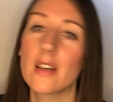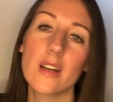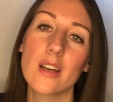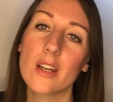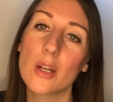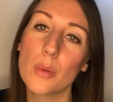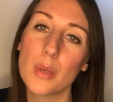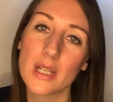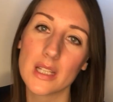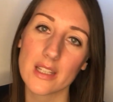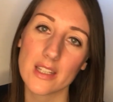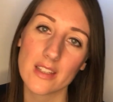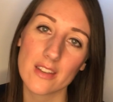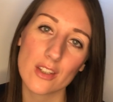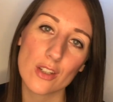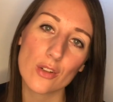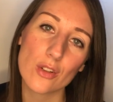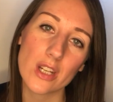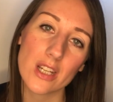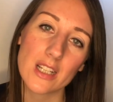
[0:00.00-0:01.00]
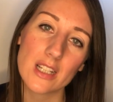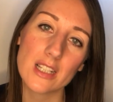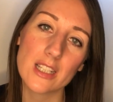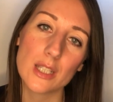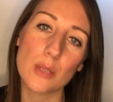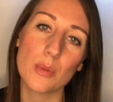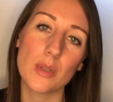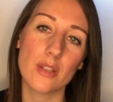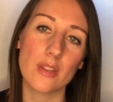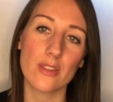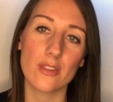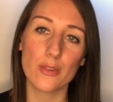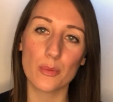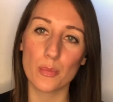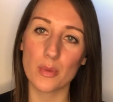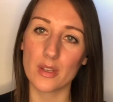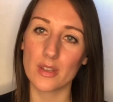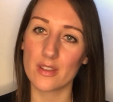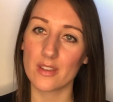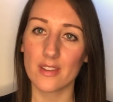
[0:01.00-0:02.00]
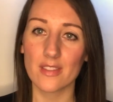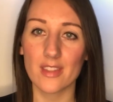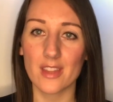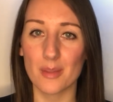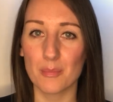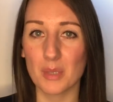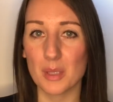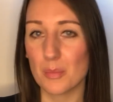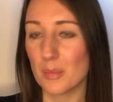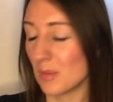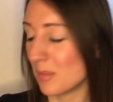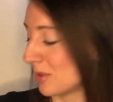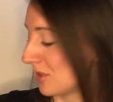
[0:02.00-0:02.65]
I quite like the crackly ones, but that might be a